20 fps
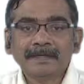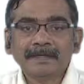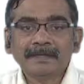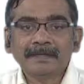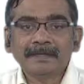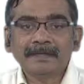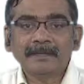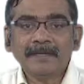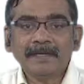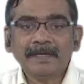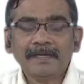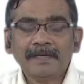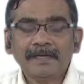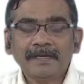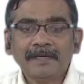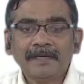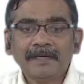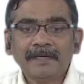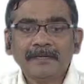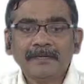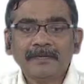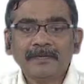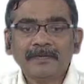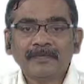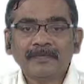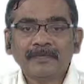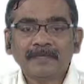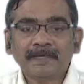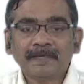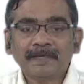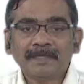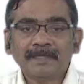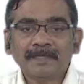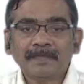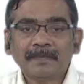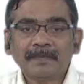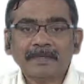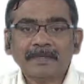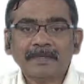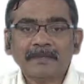Similarly, if you take
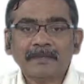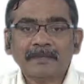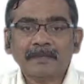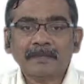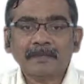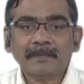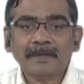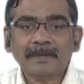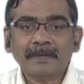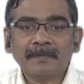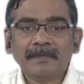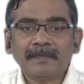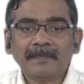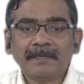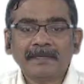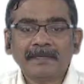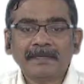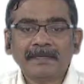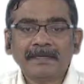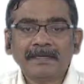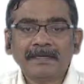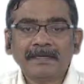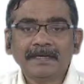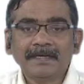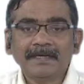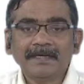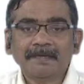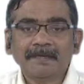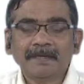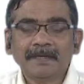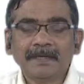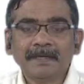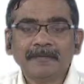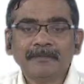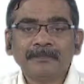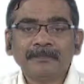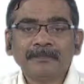some other problem like TSP,